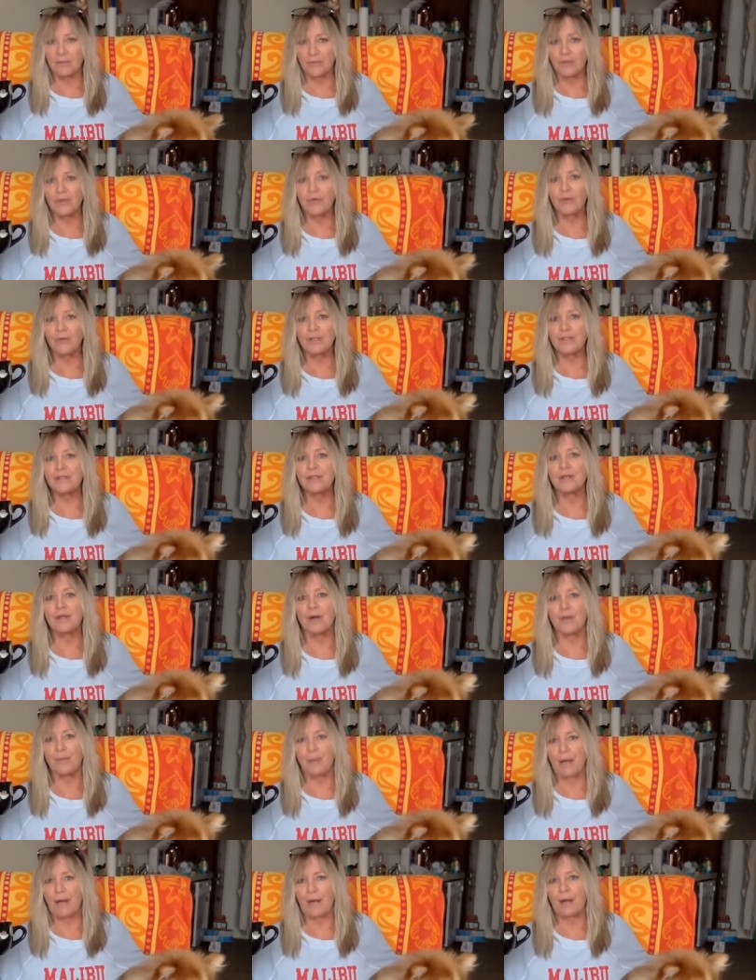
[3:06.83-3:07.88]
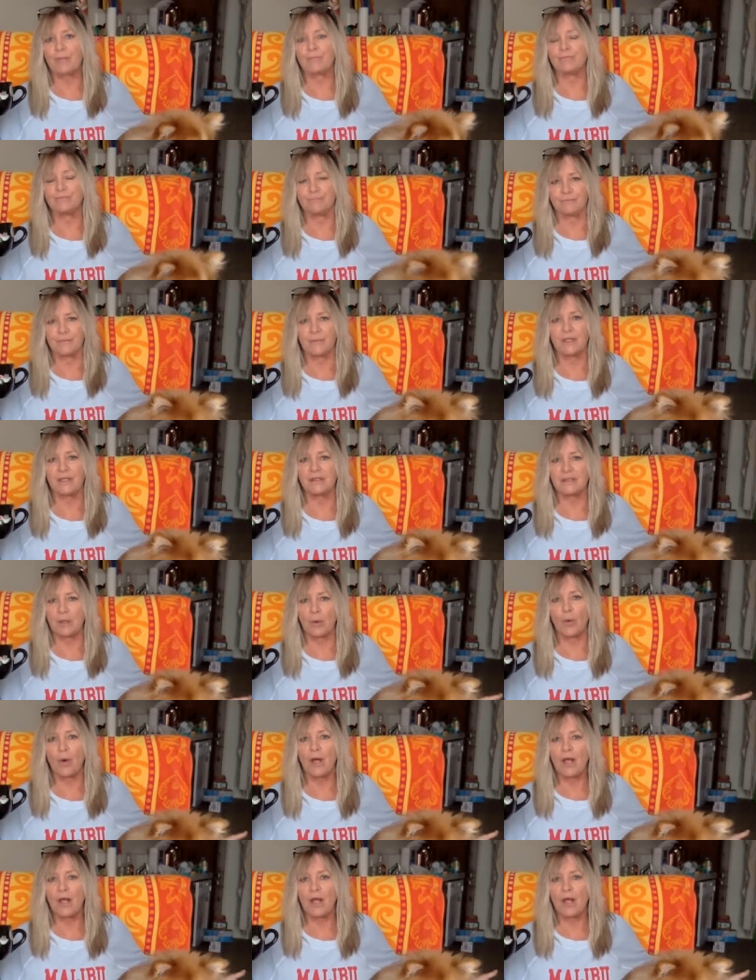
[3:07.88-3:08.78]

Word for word: they're the ones that will come back because they,